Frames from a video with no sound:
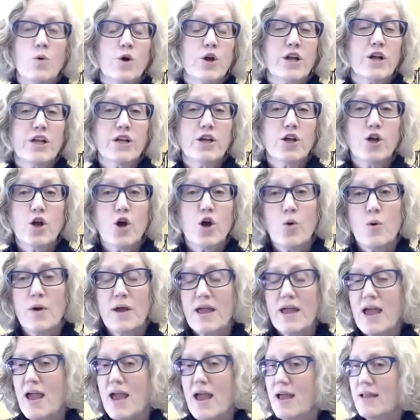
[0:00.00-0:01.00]
we're going to go
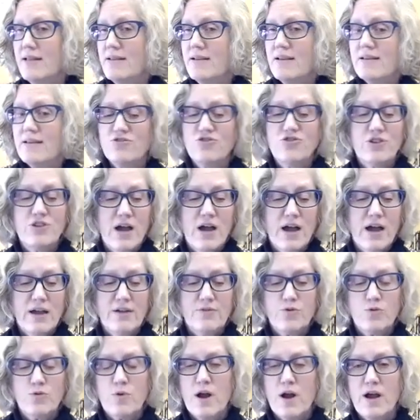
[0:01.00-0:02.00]
ahead and
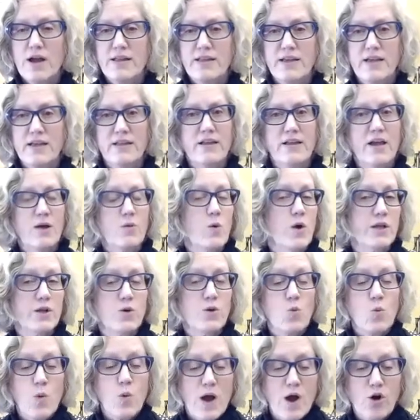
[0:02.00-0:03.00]
dive right in. I want
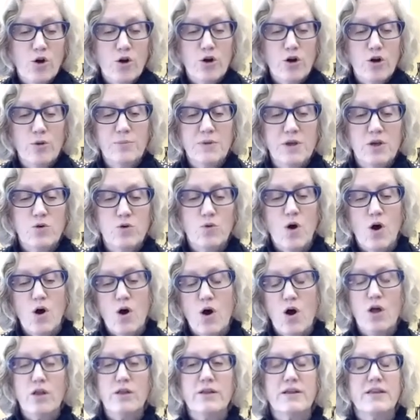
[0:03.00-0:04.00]
to welcome you
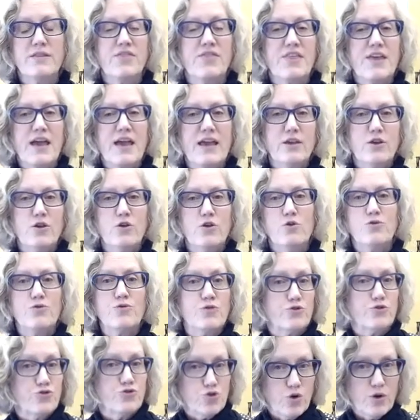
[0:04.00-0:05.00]
all and thank you
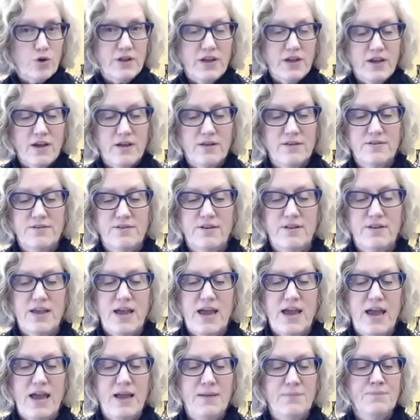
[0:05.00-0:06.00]
for joining us
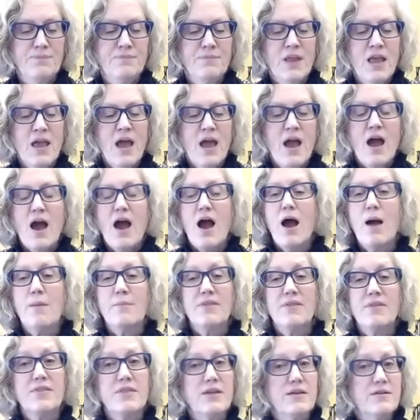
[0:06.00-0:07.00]
today.
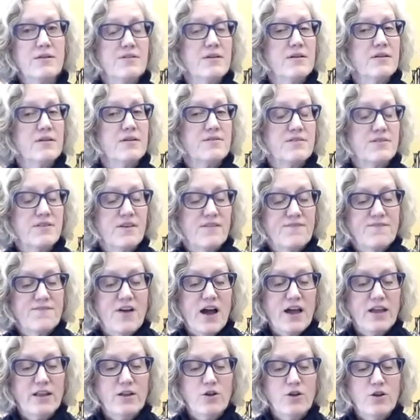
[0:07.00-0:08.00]
Um, this is the
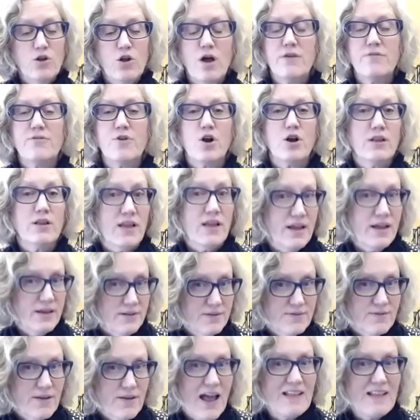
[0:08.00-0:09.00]
final of our
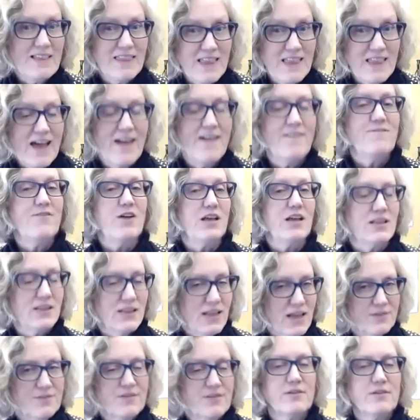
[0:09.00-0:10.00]
life, life
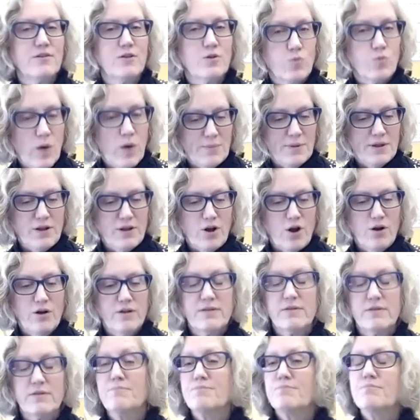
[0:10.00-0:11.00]
lessons
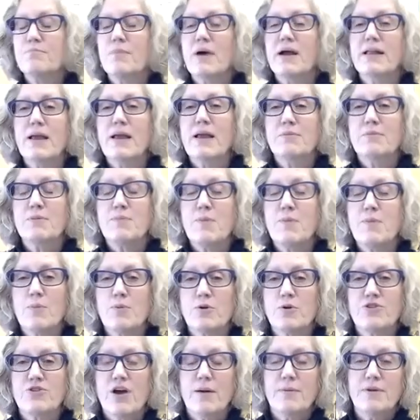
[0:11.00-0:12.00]
webinars. My name is
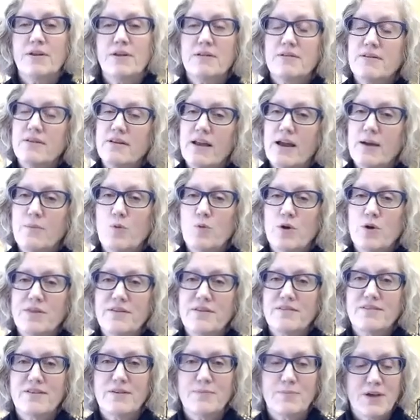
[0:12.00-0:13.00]
Barbara Thomas and I'm with
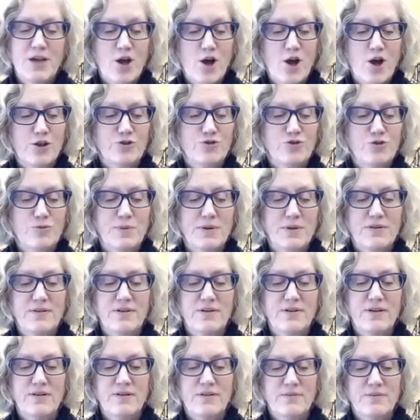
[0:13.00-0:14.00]
the Tippie College of
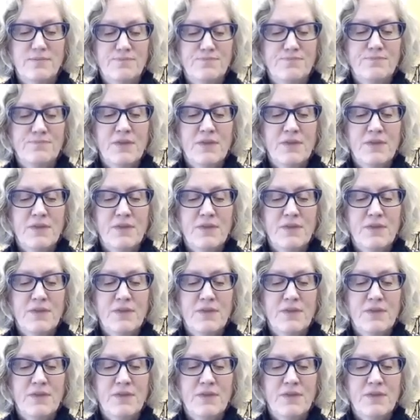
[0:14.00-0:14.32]
Business.